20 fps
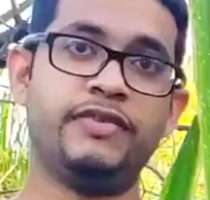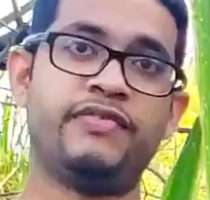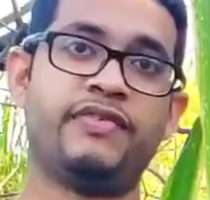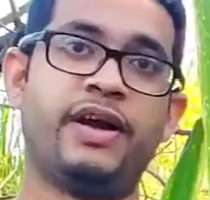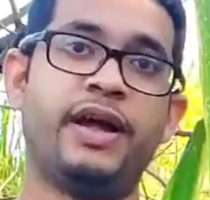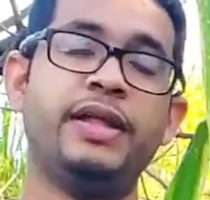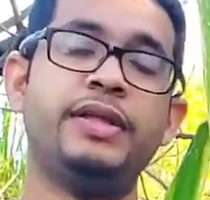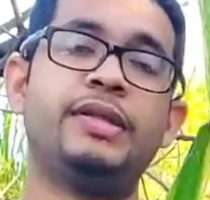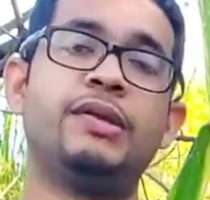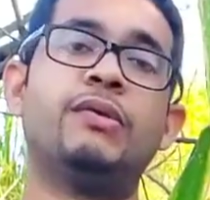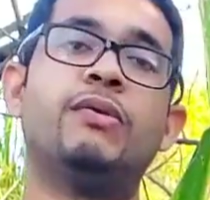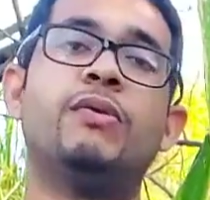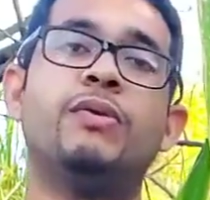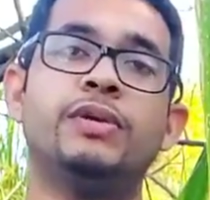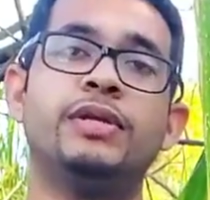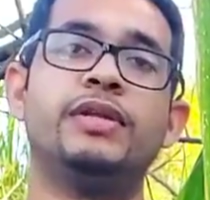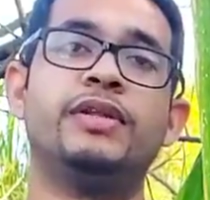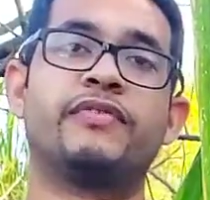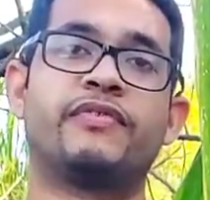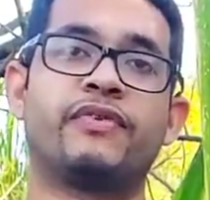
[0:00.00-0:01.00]
fine. The
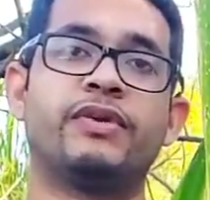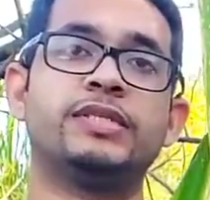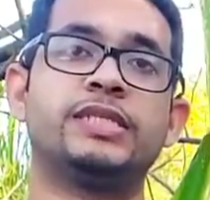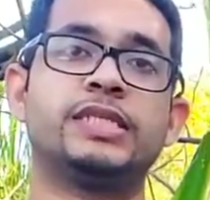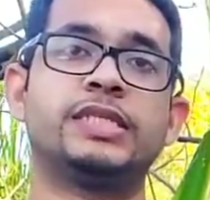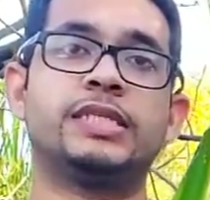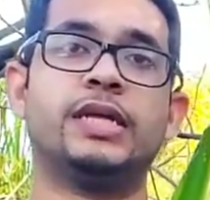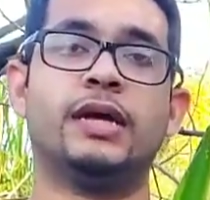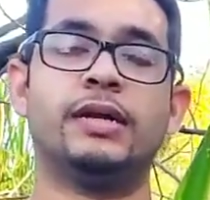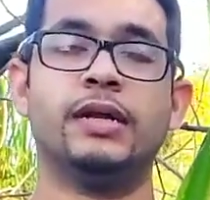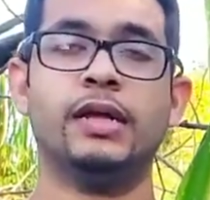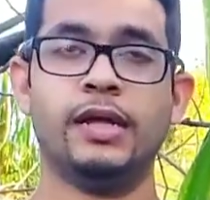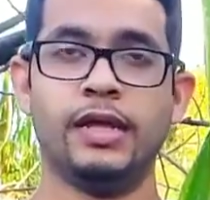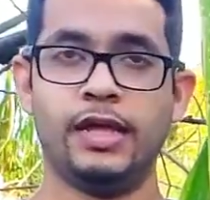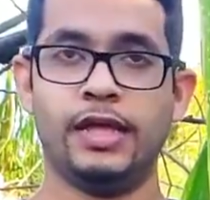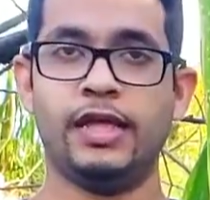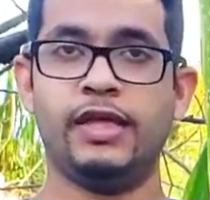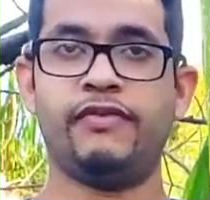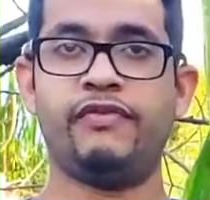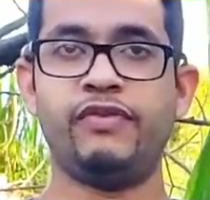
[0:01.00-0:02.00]
only difference is that
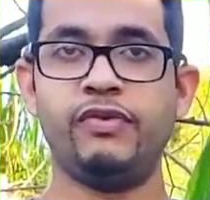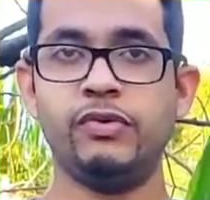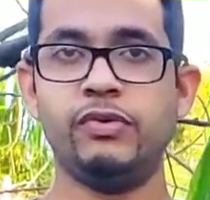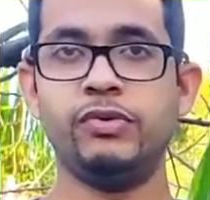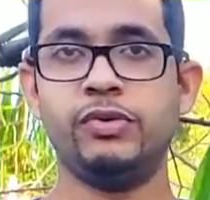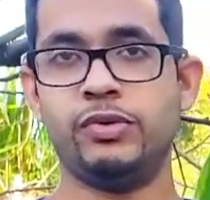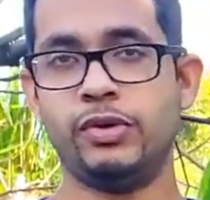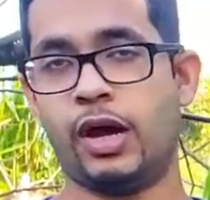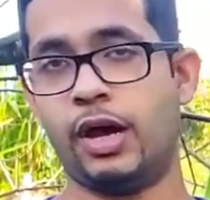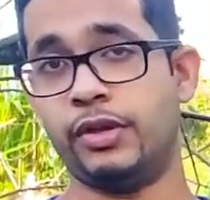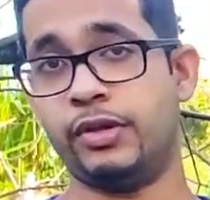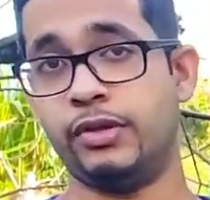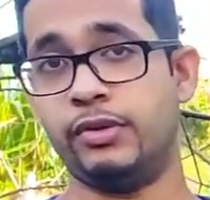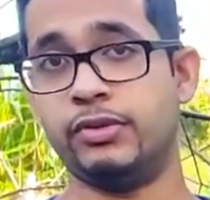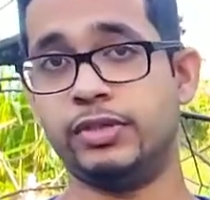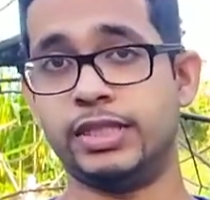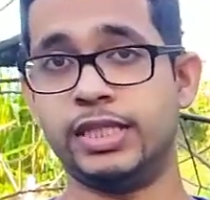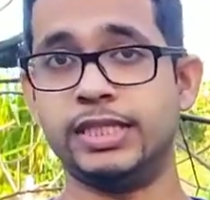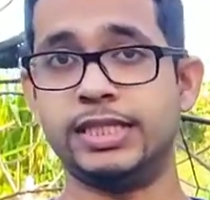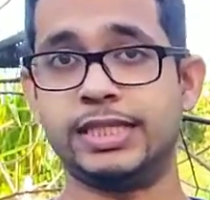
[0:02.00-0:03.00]
if you are
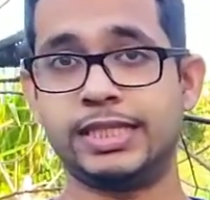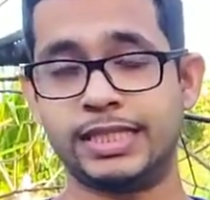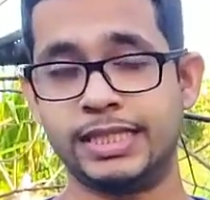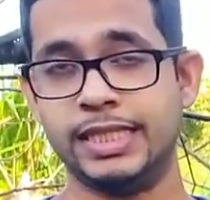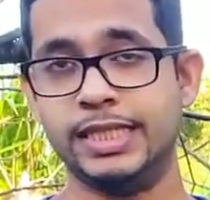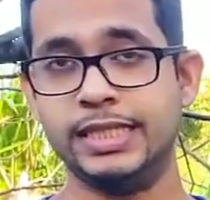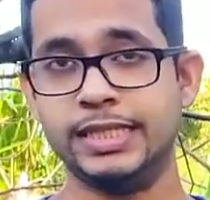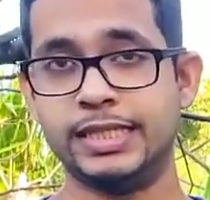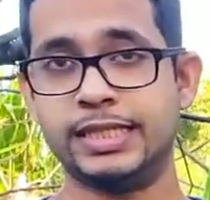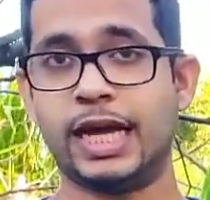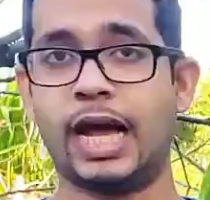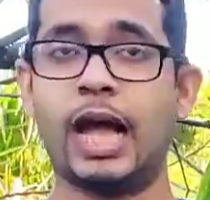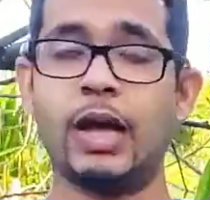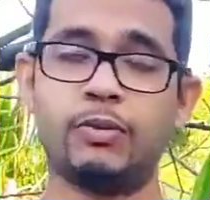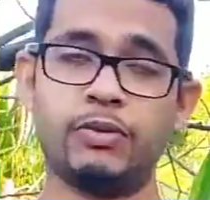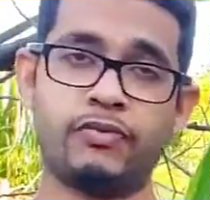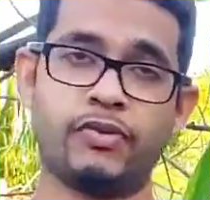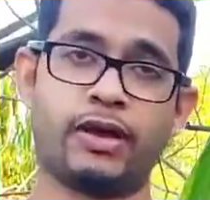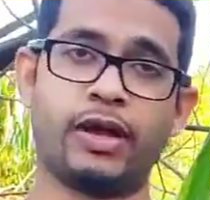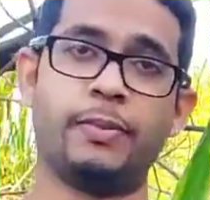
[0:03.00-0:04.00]
using seeds, I
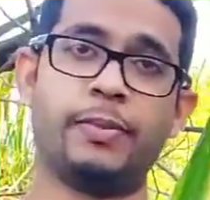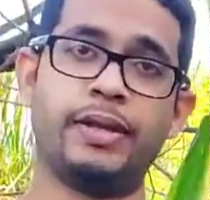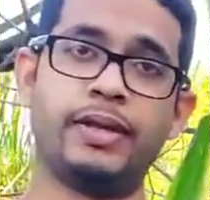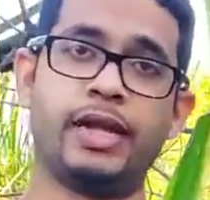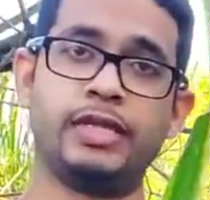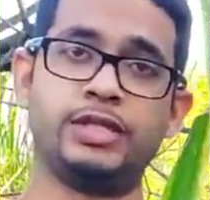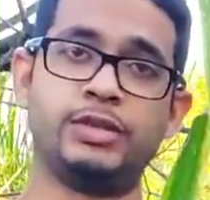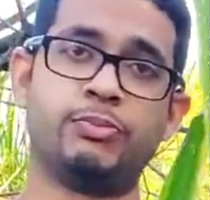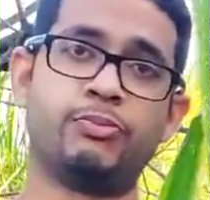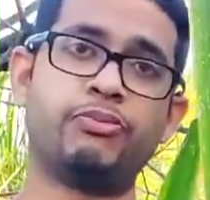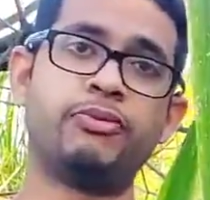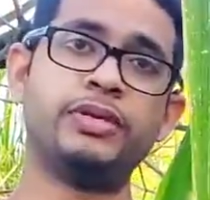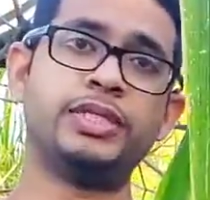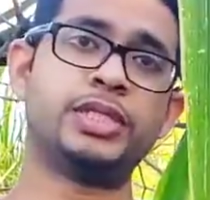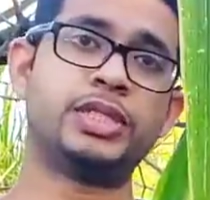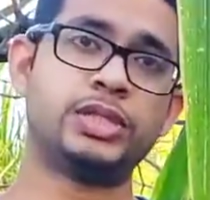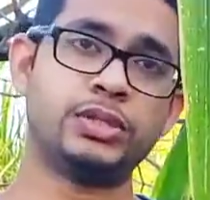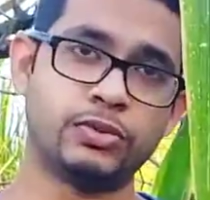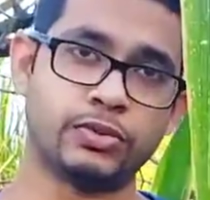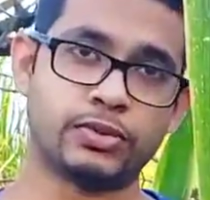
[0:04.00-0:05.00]
would recommend that you
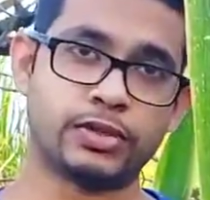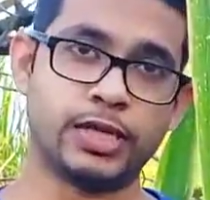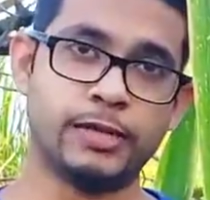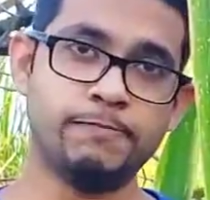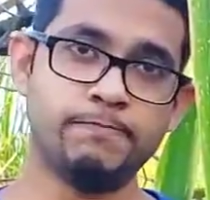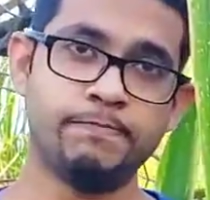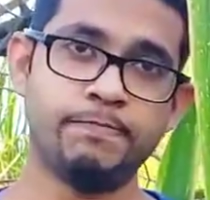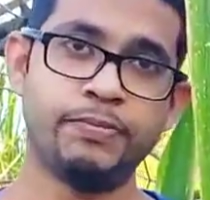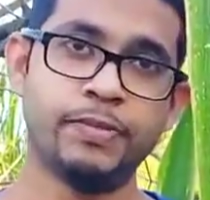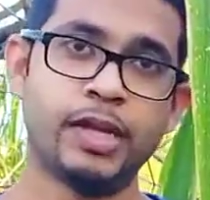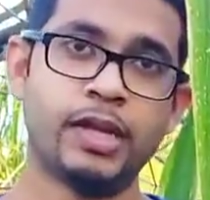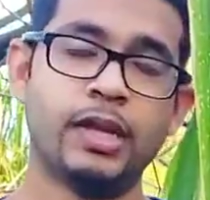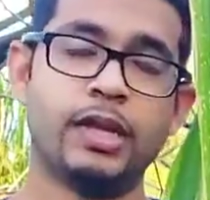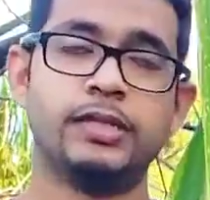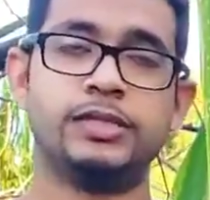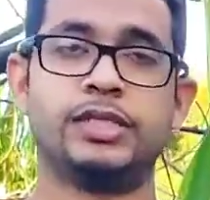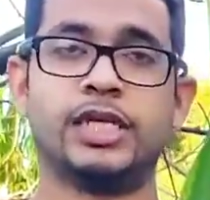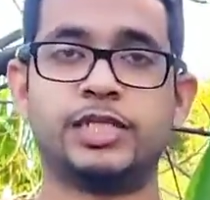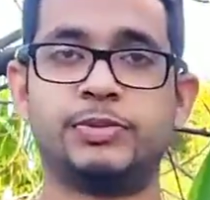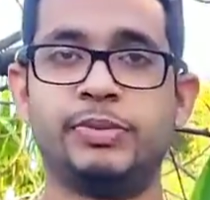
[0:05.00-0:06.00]
pre-soak them,
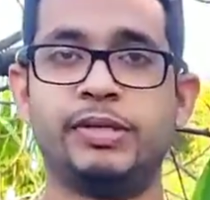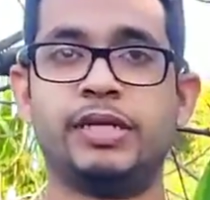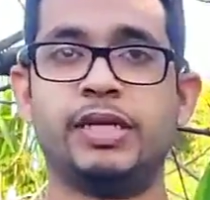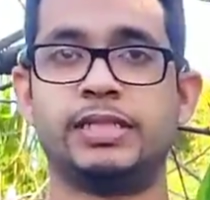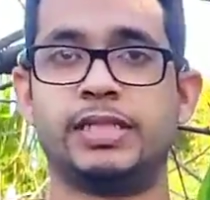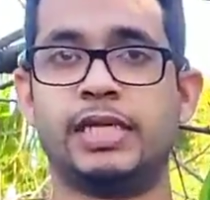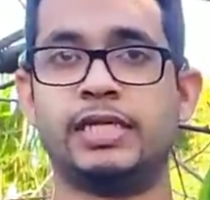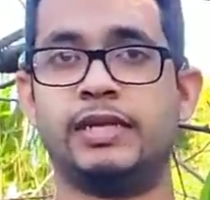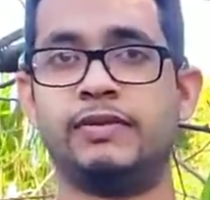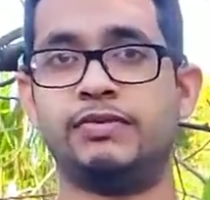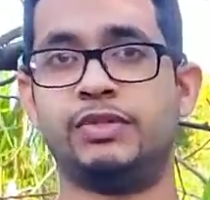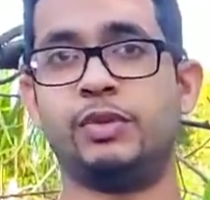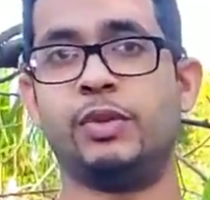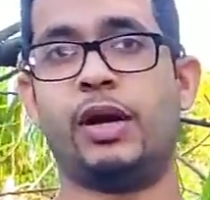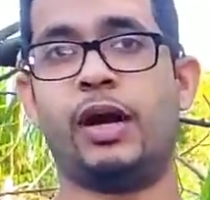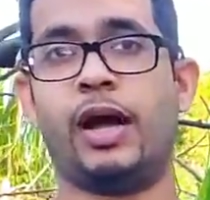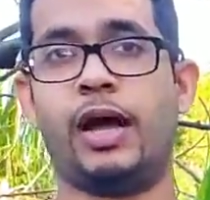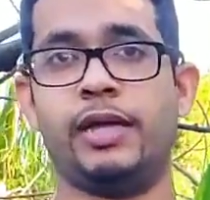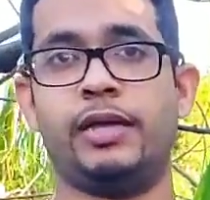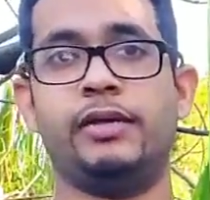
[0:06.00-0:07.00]
just because that gives you a
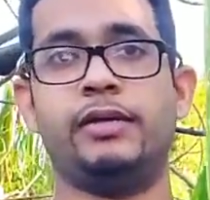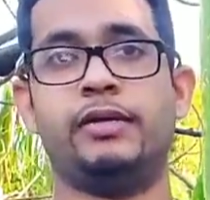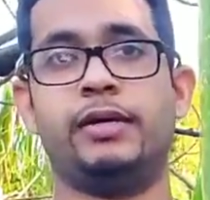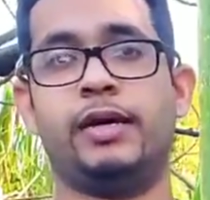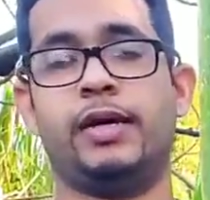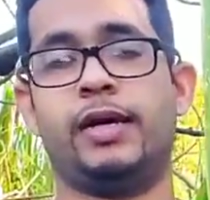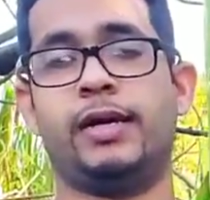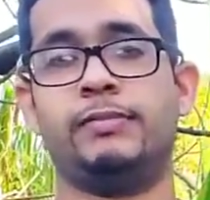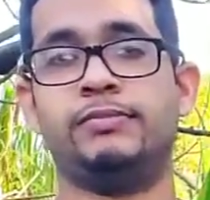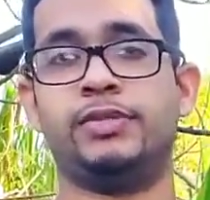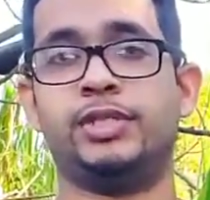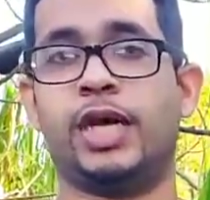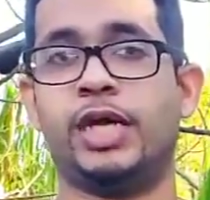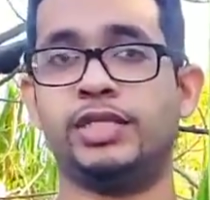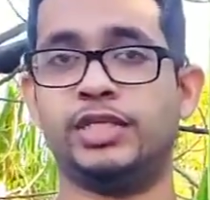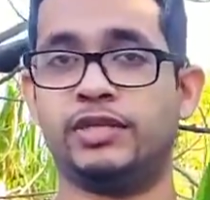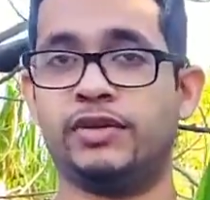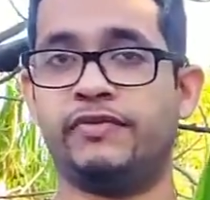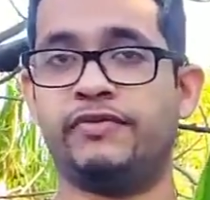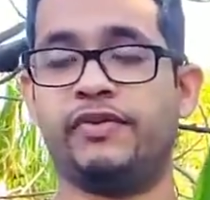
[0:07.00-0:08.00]
higher
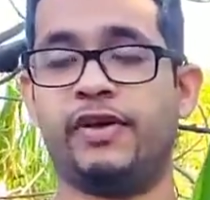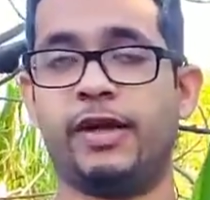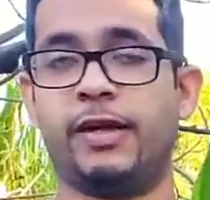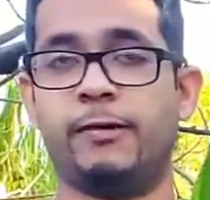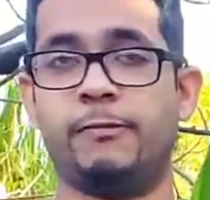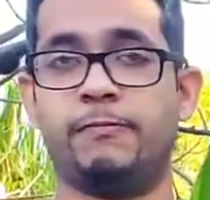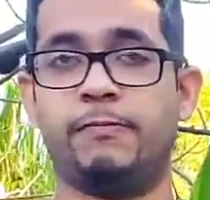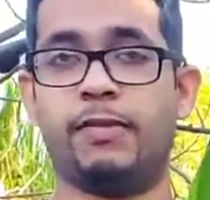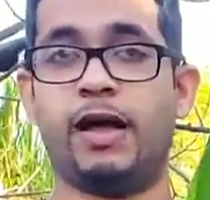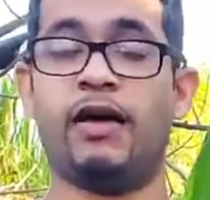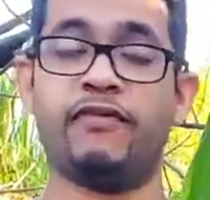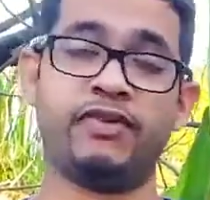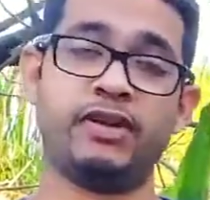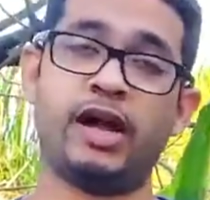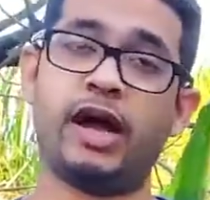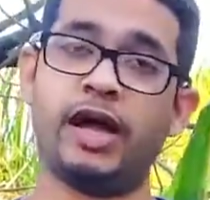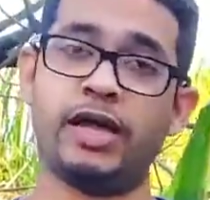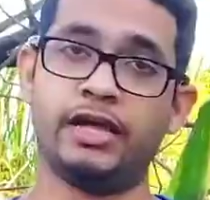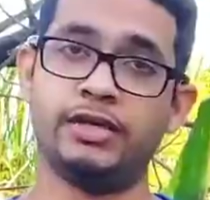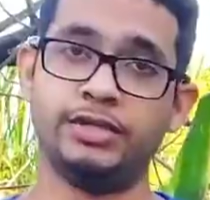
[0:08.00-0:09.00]
chance of having a
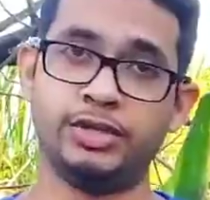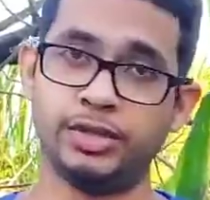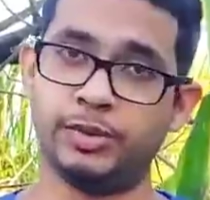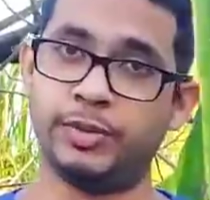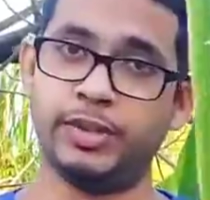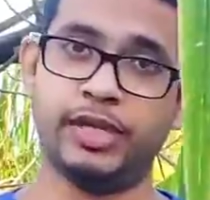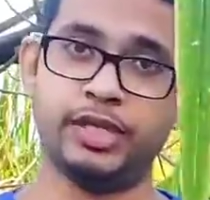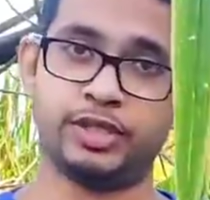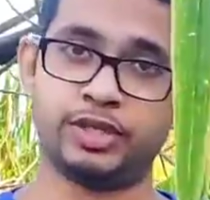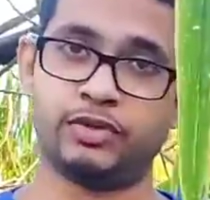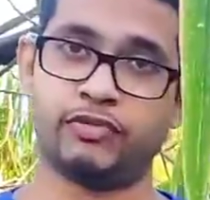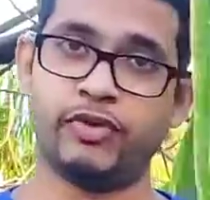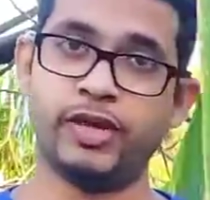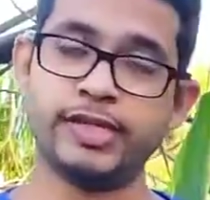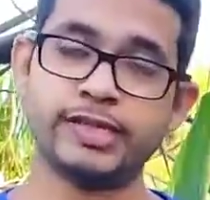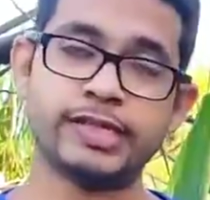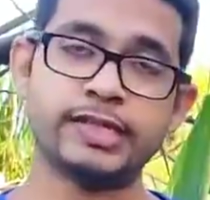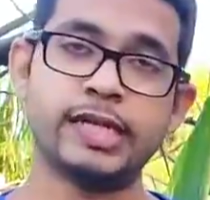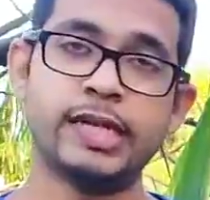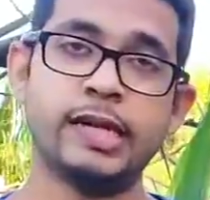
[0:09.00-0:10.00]
higher germination
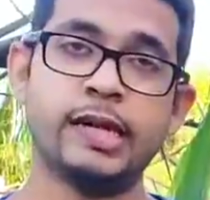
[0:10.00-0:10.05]
rate.